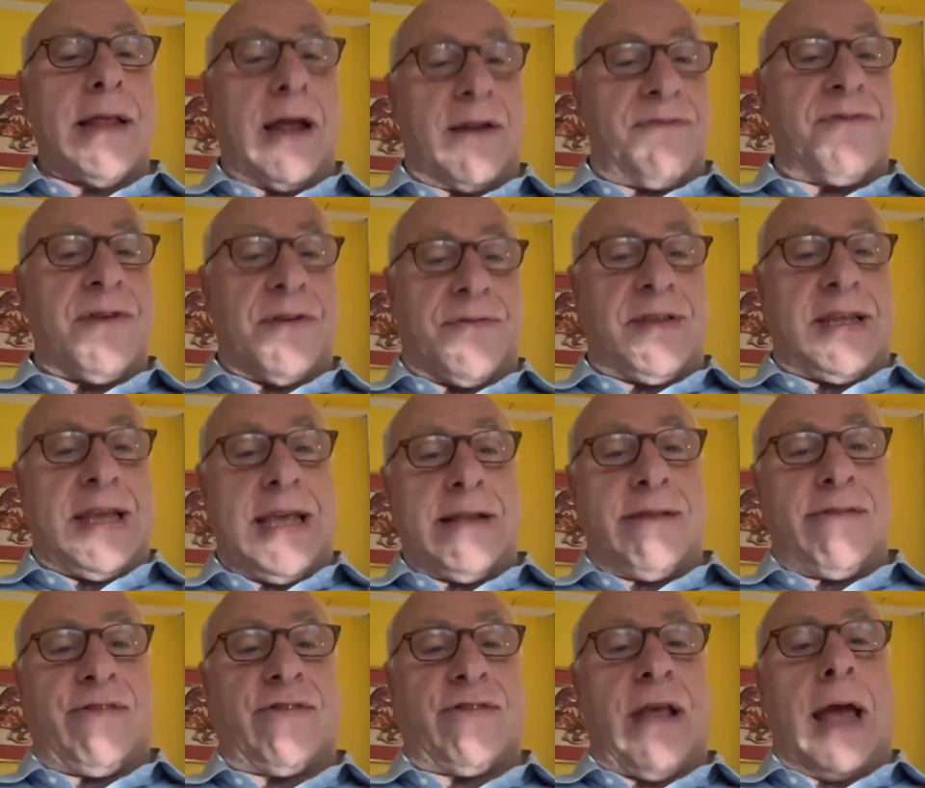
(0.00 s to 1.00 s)
That
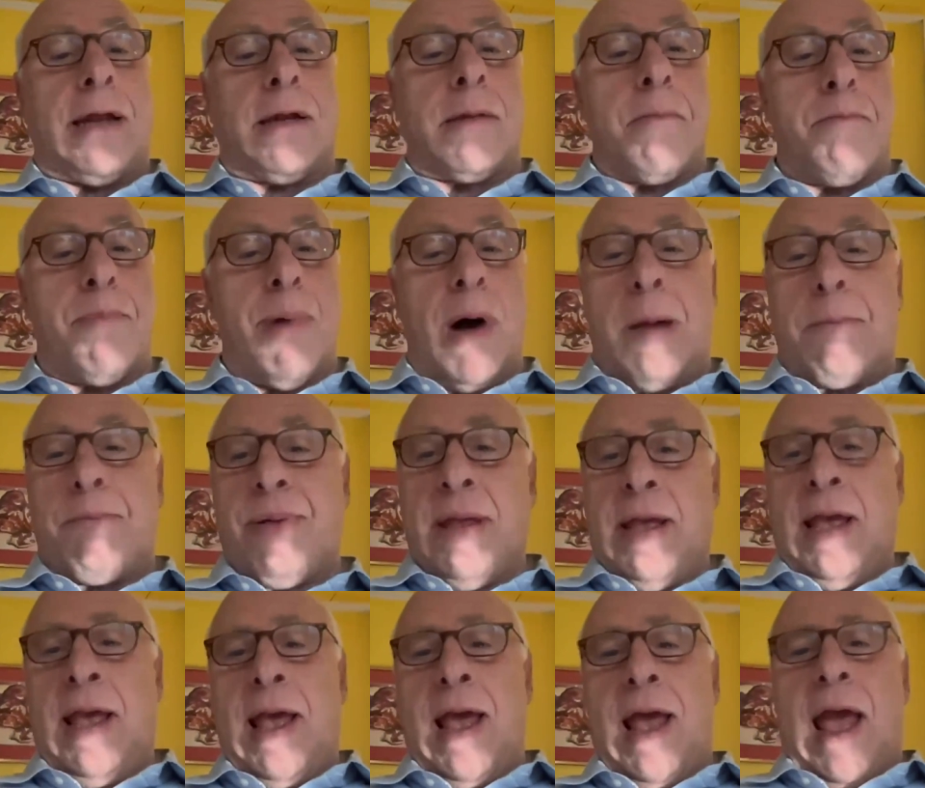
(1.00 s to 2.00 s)
15-cent bump
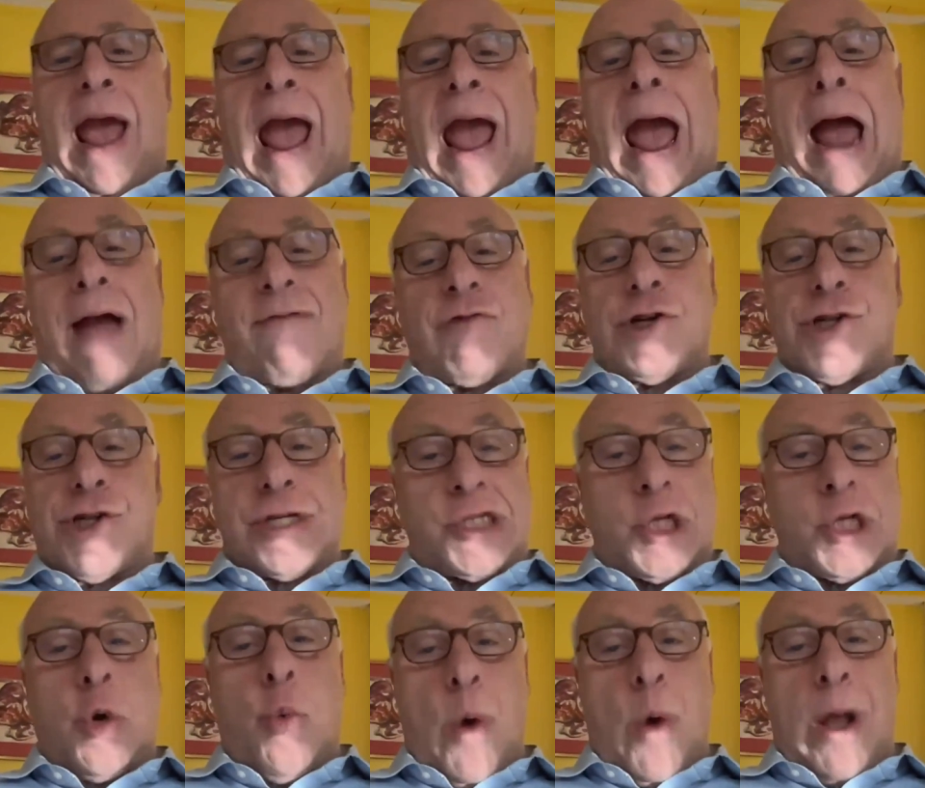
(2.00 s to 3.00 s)
averages
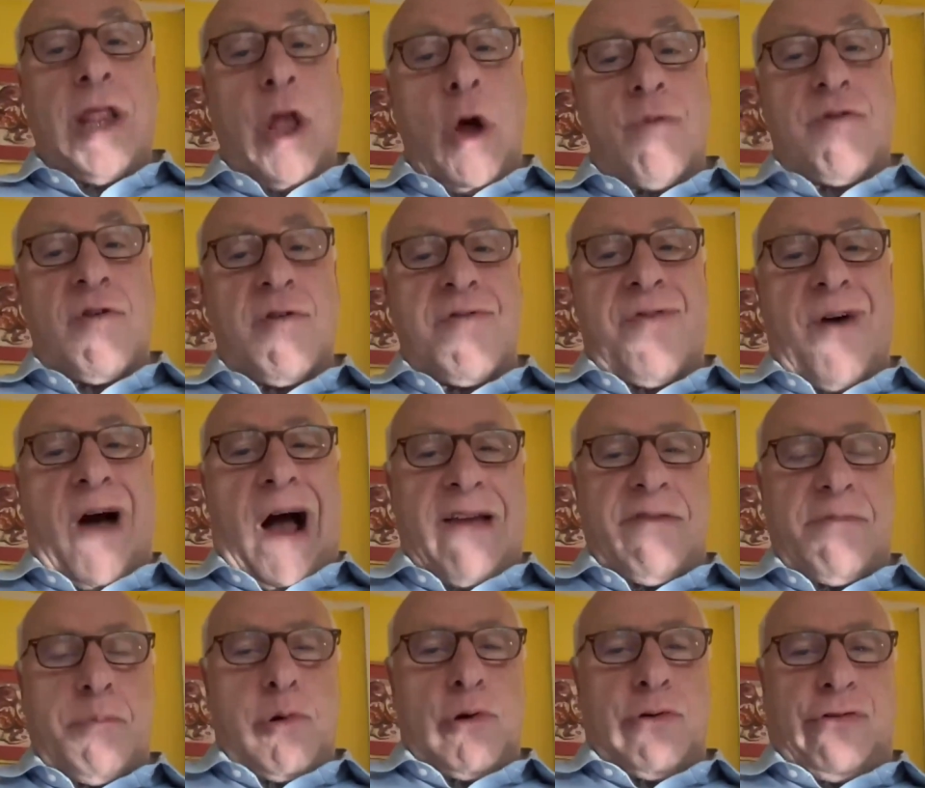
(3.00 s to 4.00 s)
to well over
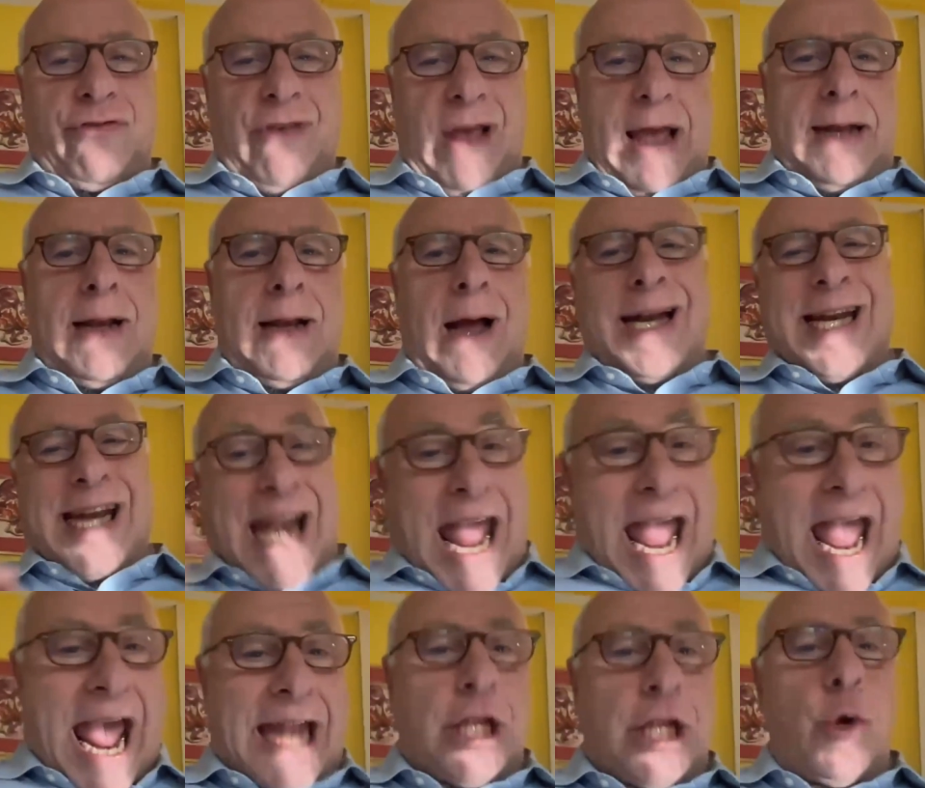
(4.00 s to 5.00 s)
5% on an
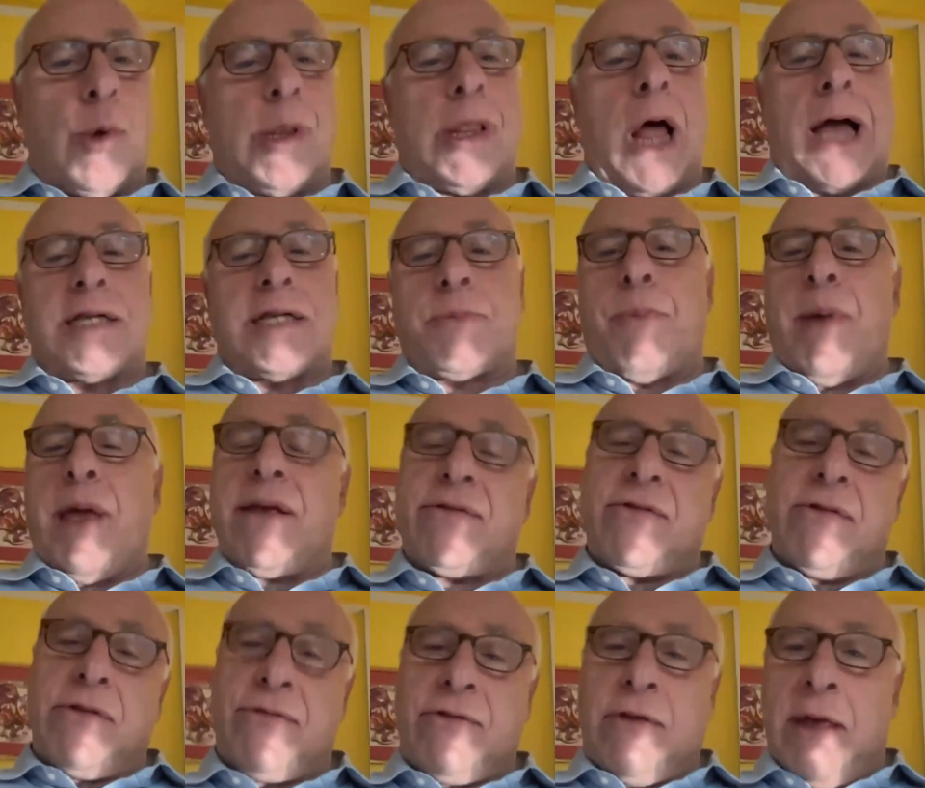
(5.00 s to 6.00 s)
annualized
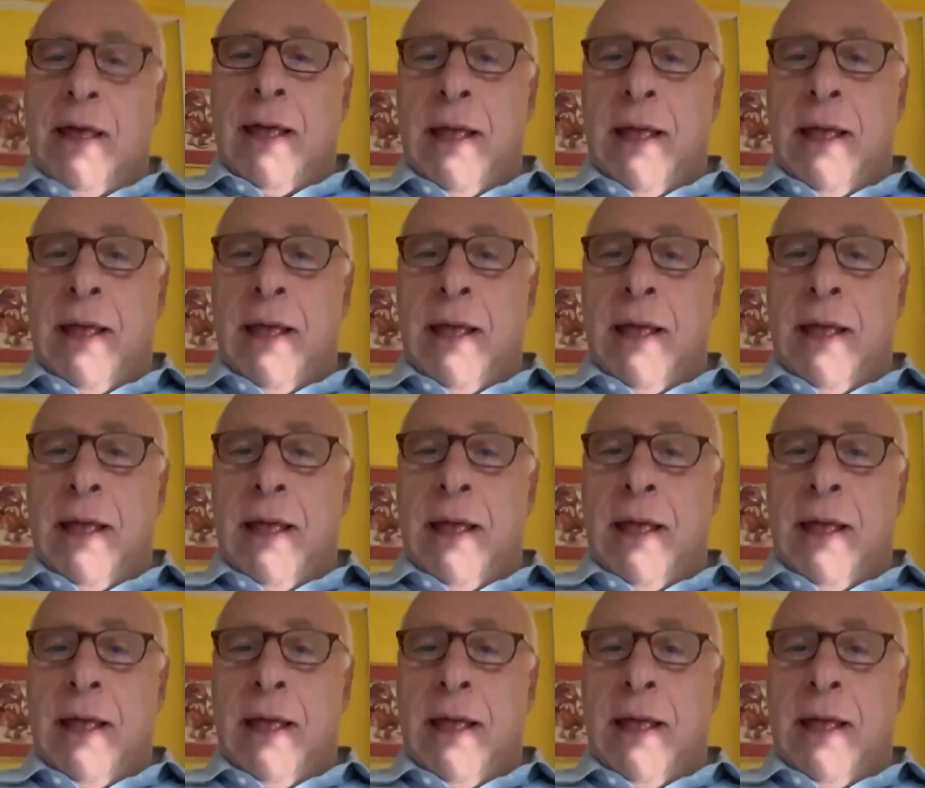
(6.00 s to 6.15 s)
basis.